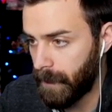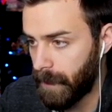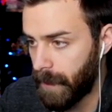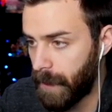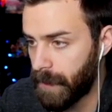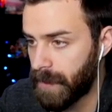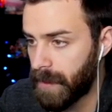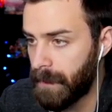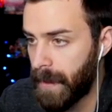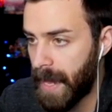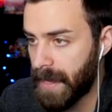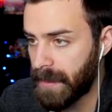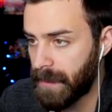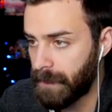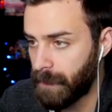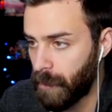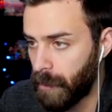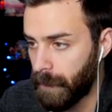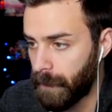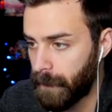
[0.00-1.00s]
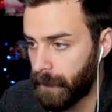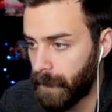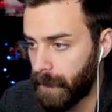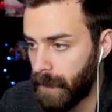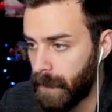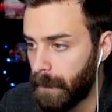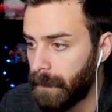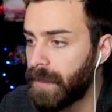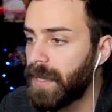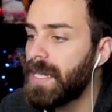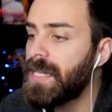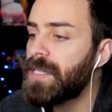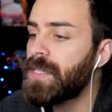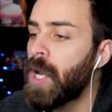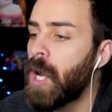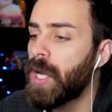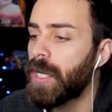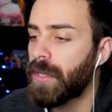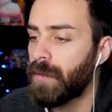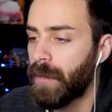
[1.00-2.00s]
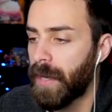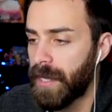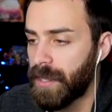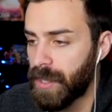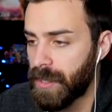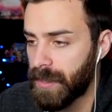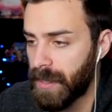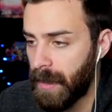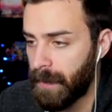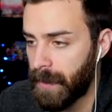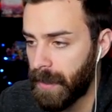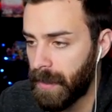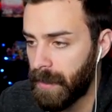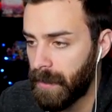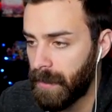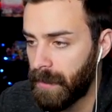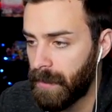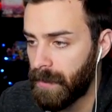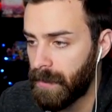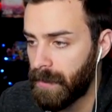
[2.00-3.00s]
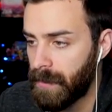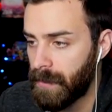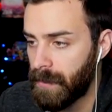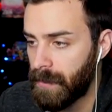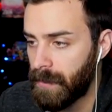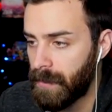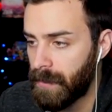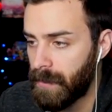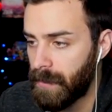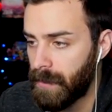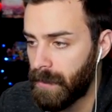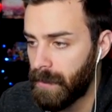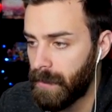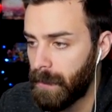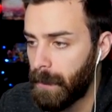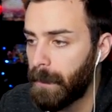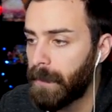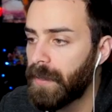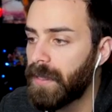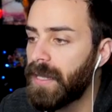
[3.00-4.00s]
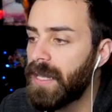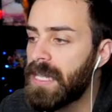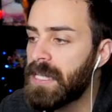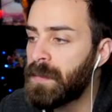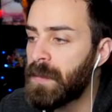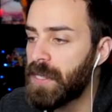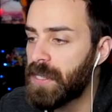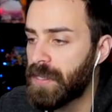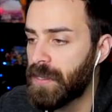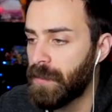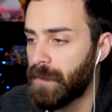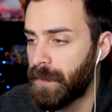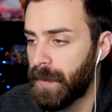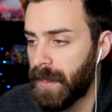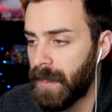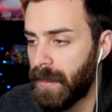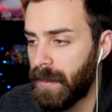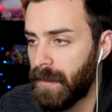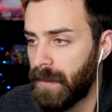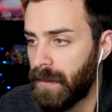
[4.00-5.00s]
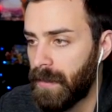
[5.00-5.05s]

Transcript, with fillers: There's the massive morph. Please target the one I just summoned. Please be stupid.